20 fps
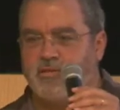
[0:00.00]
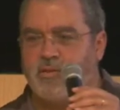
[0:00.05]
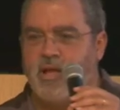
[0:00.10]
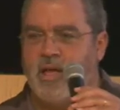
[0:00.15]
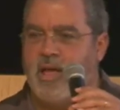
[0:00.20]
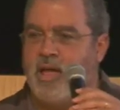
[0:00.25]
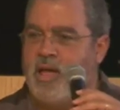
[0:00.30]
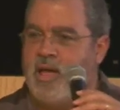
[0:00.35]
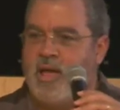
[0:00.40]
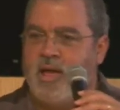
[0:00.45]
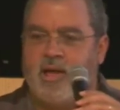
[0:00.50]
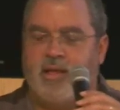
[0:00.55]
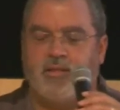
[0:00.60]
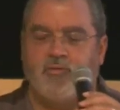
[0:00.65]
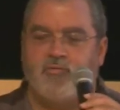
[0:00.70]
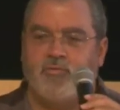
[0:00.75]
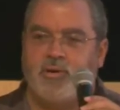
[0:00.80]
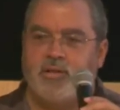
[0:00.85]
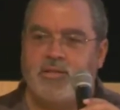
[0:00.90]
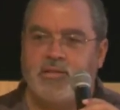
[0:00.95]
And
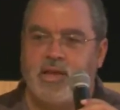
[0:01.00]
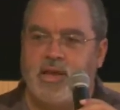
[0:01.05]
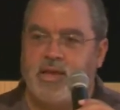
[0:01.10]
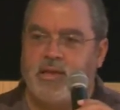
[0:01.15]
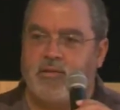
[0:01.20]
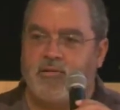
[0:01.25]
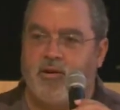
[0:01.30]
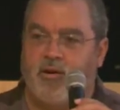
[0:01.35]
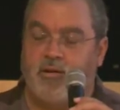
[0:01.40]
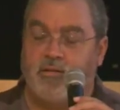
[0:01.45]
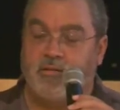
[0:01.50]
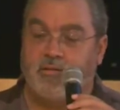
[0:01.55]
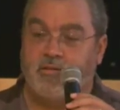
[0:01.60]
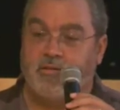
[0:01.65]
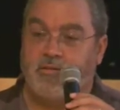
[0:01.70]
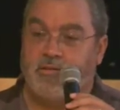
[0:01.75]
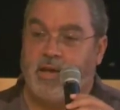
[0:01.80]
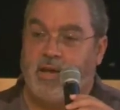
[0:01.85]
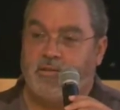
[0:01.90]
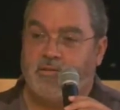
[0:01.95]
then one day he called in
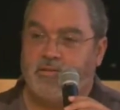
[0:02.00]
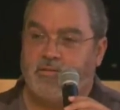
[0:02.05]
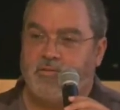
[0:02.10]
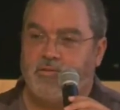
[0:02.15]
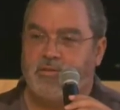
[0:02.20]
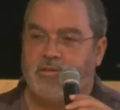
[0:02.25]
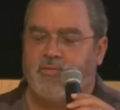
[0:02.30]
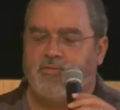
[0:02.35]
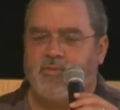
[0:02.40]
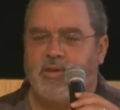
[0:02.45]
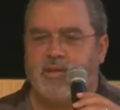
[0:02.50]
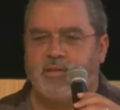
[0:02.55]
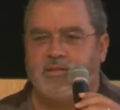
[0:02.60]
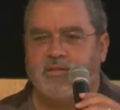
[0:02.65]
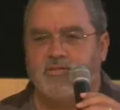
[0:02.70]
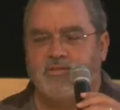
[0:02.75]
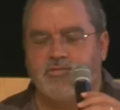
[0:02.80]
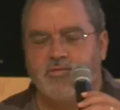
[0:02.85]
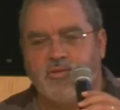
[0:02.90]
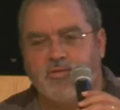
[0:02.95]
2002 and said, Rick,
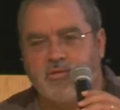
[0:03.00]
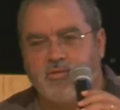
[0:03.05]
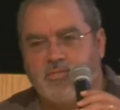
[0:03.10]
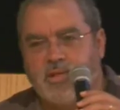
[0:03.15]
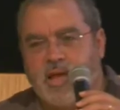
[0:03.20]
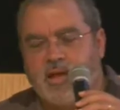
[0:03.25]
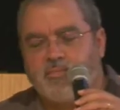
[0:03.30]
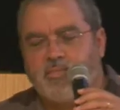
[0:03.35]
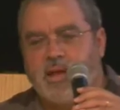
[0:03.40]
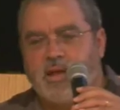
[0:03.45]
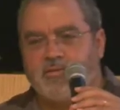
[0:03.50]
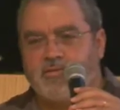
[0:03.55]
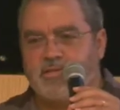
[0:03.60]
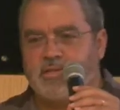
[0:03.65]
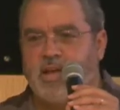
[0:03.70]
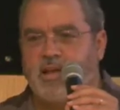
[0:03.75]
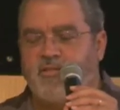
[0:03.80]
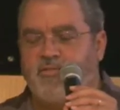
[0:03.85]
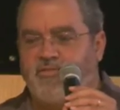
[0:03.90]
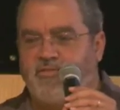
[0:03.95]
did you know the Black Panthers
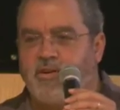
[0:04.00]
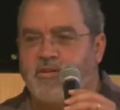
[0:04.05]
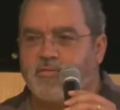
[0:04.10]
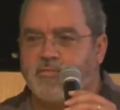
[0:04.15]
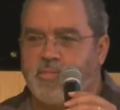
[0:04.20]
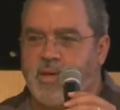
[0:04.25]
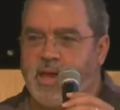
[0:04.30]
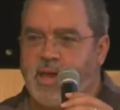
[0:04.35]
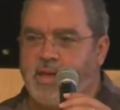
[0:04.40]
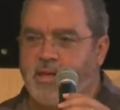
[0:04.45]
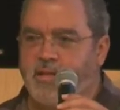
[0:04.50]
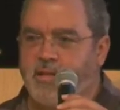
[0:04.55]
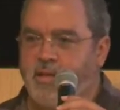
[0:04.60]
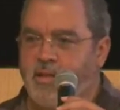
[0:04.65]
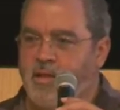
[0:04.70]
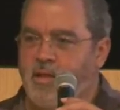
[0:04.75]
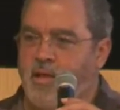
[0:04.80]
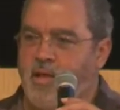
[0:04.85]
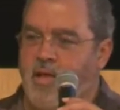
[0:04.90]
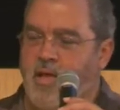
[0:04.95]
had a funk band?
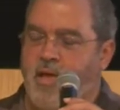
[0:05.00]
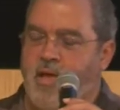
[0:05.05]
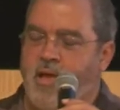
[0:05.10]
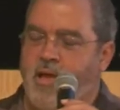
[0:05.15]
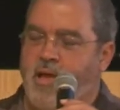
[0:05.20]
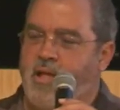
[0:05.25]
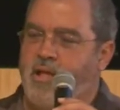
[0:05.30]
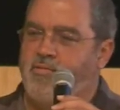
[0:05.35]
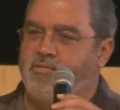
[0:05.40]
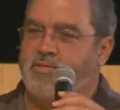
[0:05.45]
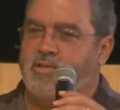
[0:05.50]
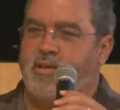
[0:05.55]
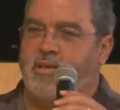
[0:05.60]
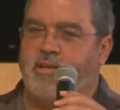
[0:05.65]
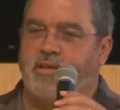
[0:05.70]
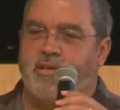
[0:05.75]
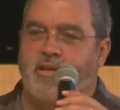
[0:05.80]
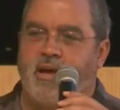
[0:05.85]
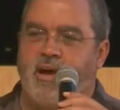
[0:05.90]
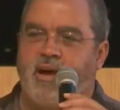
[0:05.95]
And I was like,
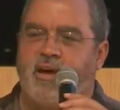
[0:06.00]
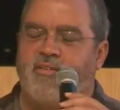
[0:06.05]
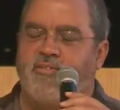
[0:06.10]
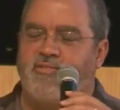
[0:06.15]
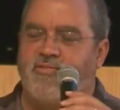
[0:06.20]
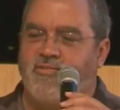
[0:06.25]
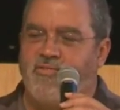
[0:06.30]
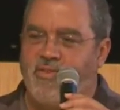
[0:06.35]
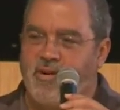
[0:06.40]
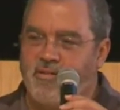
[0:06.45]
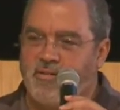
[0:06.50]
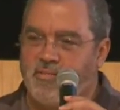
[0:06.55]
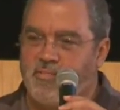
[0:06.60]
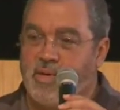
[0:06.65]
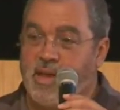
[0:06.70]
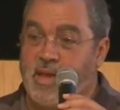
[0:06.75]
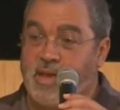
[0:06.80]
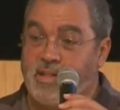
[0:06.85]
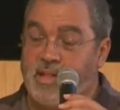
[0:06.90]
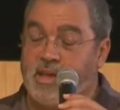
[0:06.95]
a funk
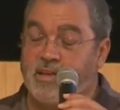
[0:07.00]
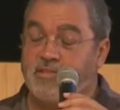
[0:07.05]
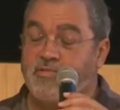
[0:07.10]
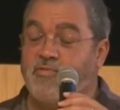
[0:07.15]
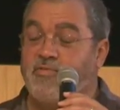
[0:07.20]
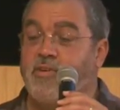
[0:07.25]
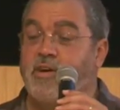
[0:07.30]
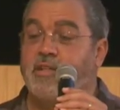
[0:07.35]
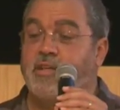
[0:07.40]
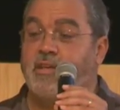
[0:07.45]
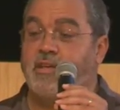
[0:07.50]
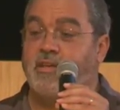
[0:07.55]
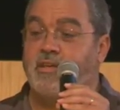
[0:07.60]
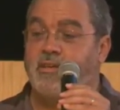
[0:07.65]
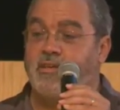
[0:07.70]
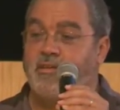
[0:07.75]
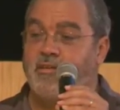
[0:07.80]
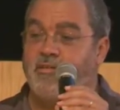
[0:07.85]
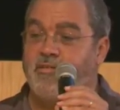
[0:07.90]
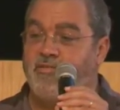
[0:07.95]
band? That's funny.
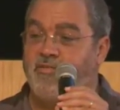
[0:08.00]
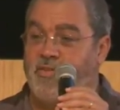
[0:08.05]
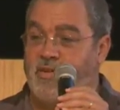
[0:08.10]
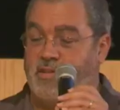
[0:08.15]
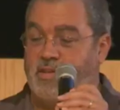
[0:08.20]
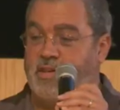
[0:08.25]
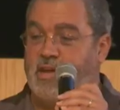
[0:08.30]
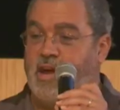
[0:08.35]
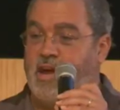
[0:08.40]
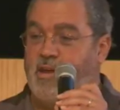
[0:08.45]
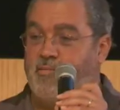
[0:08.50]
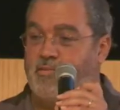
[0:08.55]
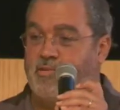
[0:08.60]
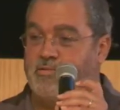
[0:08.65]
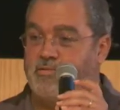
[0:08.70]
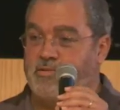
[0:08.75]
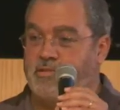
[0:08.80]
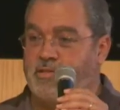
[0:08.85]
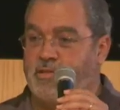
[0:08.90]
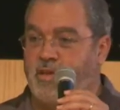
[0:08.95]
You're a funny guy,
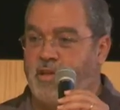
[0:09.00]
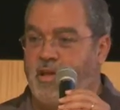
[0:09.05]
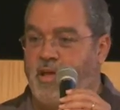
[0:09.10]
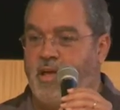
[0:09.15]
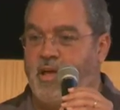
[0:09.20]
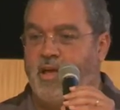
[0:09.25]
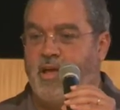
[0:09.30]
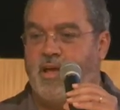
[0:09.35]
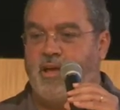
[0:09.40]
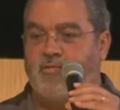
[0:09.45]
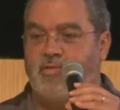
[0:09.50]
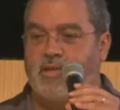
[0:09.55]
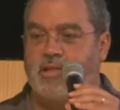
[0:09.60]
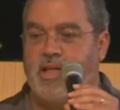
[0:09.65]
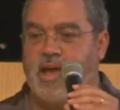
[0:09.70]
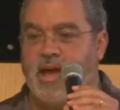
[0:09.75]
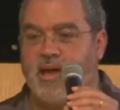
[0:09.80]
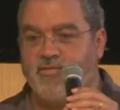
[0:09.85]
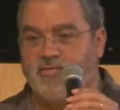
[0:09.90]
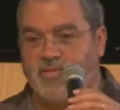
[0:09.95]
Boots. And we
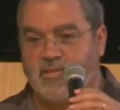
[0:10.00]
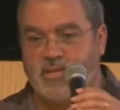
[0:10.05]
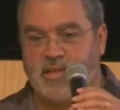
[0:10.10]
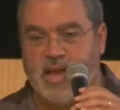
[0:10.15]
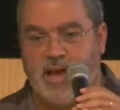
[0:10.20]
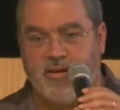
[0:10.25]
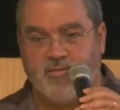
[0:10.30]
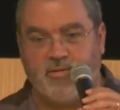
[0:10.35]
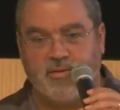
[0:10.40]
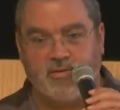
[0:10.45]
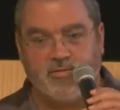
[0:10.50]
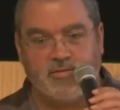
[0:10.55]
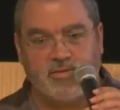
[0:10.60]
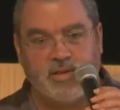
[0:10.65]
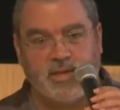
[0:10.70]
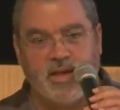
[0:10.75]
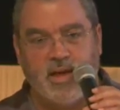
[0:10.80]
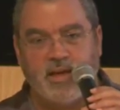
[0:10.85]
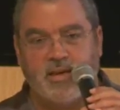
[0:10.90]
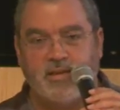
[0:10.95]
laughed at that one. I was
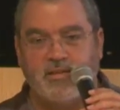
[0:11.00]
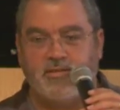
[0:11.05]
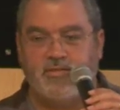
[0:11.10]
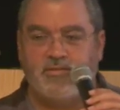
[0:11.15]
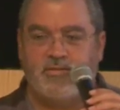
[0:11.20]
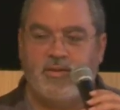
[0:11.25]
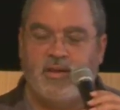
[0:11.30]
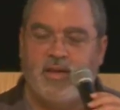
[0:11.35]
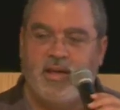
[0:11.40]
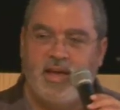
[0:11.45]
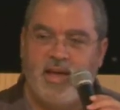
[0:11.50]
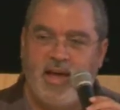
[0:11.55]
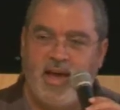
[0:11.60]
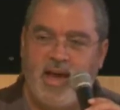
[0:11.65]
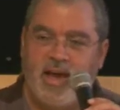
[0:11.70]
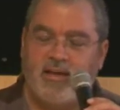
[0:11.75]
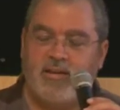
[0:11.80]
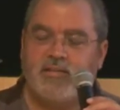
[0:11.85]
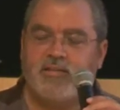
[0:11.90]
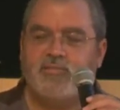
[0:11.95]
like, how can you,
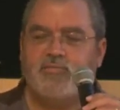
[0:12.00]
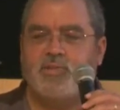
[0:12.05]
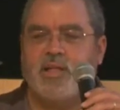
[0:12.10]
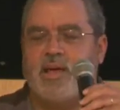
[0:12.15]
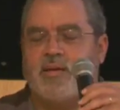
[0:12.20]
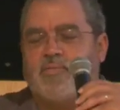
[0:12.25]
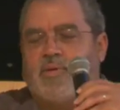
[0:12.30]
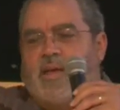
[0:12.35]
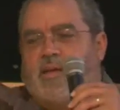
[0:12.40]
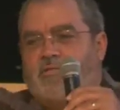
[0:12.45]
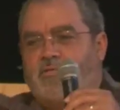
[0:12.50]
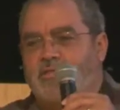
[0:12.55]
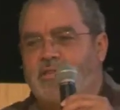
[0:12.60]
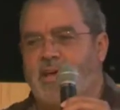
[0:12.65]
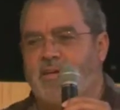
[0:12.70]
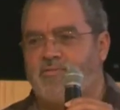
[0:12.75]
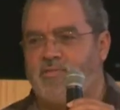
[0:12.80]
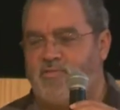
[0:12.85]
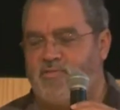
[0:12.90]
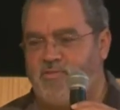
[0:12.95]
how can the Black Panthers
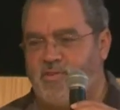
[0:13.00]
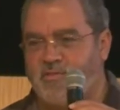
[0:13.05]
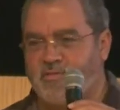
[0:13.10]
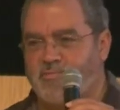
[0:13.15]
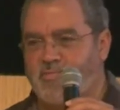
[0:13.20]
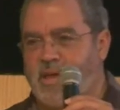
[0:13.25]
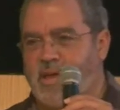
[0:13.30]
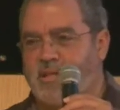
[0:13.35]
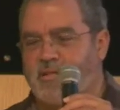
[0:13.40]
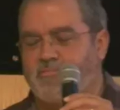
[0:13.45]
have a funk band?